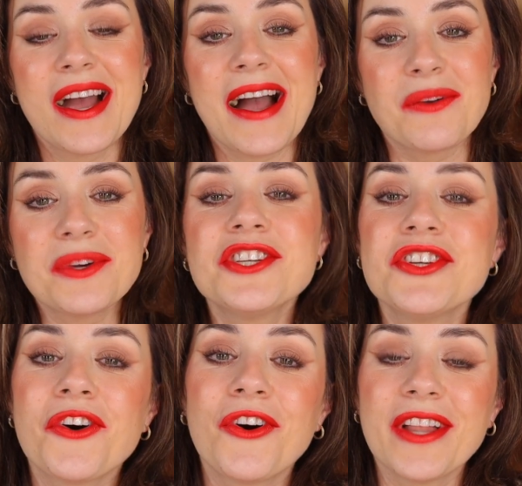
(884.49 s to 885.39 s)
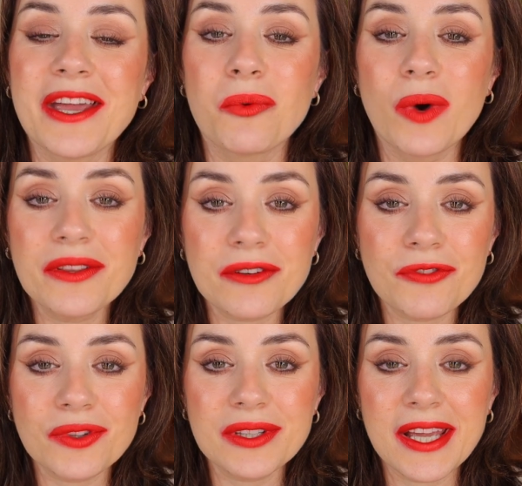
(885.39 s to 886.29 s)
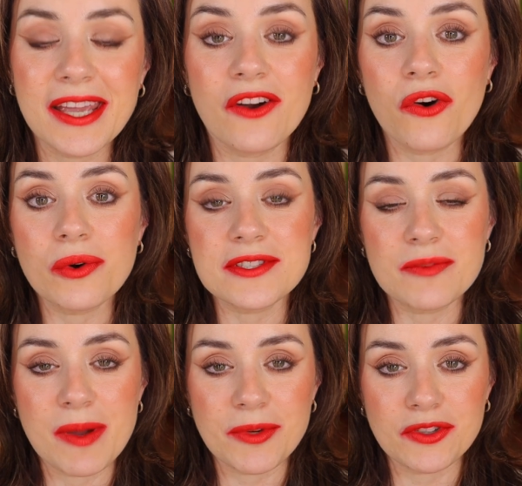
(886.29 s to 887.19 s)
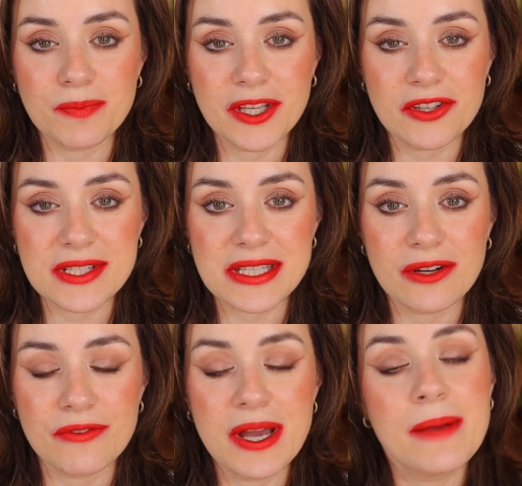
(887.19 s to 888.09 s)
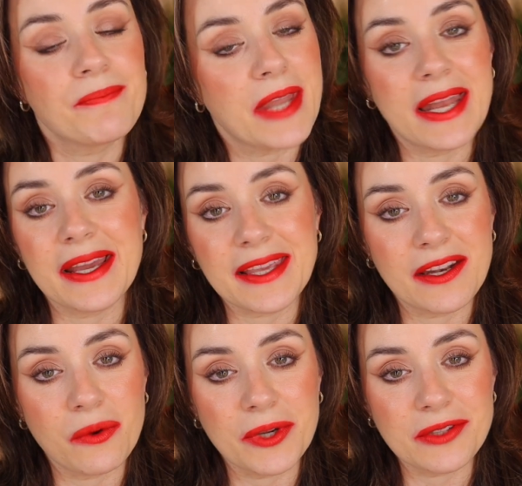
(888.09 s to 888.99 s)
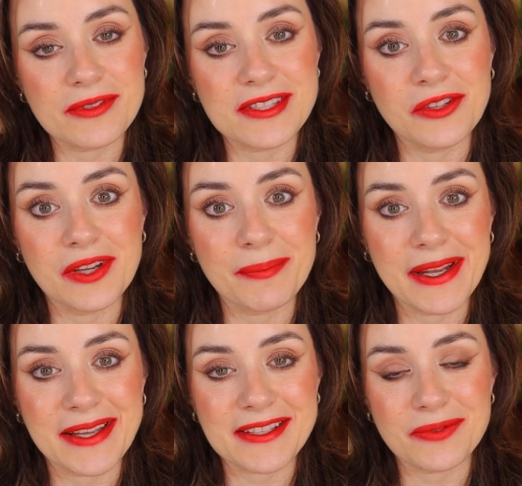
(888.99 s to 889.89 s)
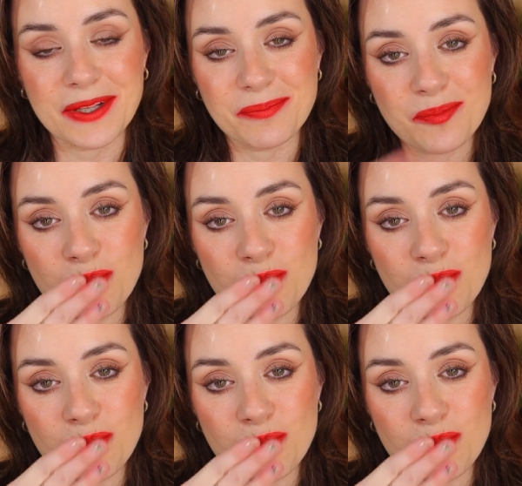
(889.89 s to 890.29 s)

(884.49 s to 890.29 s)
I wish you all a wonderful day. Always remember to be yourself, and I cannot wait to see you in my next one.